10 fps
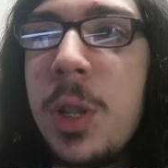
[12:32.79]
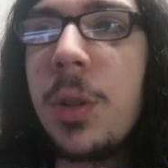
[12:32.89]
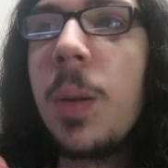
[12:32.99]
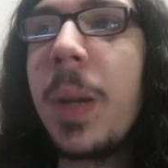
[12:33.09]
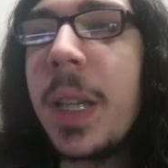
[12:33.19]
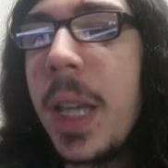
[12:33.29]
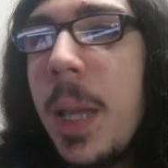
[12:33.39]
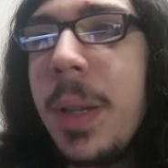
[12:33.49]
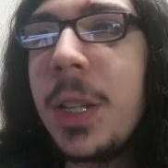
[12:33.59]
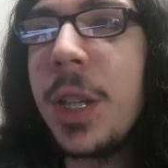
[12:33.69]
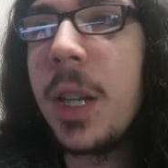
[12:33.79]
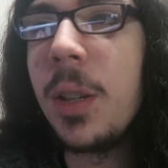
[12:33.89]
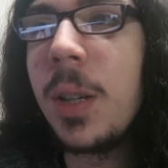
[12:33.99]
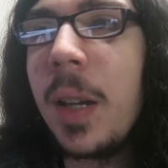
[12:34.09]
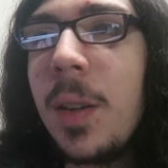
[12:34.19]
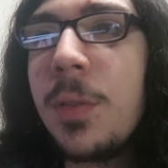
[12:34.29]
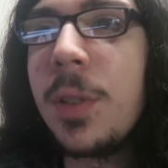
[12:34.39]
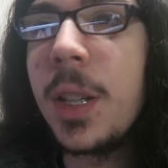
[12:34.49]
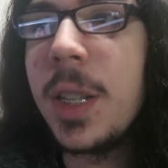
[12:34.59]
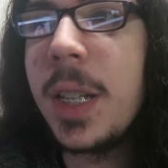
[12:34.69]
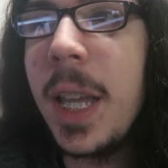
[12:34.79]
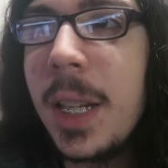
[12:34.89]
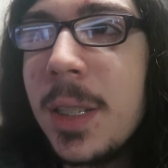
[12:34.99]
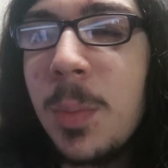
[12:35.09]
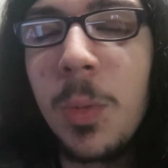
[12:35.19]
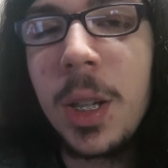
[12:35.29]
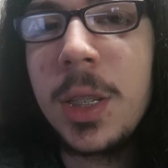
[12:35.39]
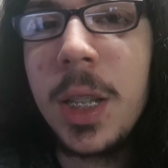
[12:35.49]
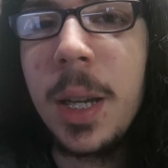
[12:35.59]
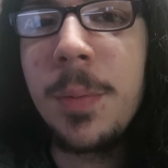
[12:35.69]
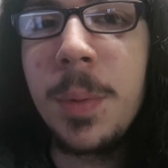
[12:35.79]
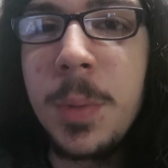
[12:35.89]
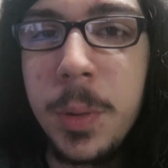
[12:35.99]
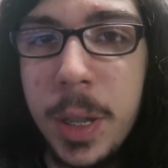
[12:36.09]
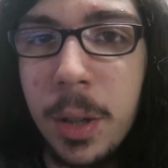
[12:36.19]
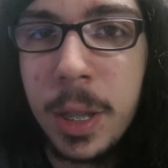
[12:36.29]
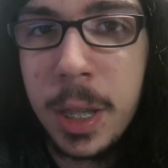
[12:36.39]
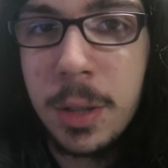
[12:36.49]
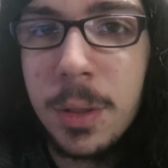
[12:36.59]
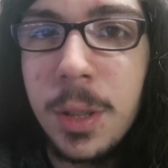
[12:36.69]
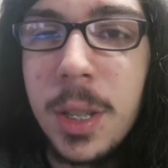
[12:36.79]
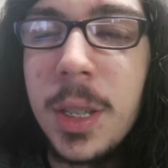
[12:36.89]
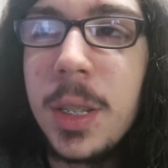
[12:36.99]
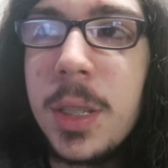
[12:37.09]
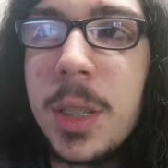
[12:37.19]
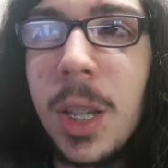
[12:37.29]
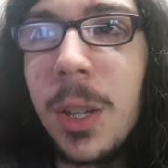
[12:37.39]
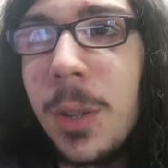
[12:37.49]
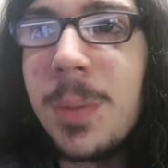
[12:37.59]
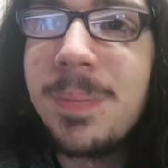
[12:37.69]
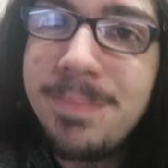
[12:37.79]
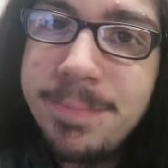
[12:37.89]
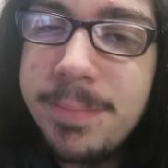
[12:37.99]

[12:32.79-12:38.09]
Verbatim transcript: would do it on my gaming channel. However, I could gain some watch time from doing it on here. So,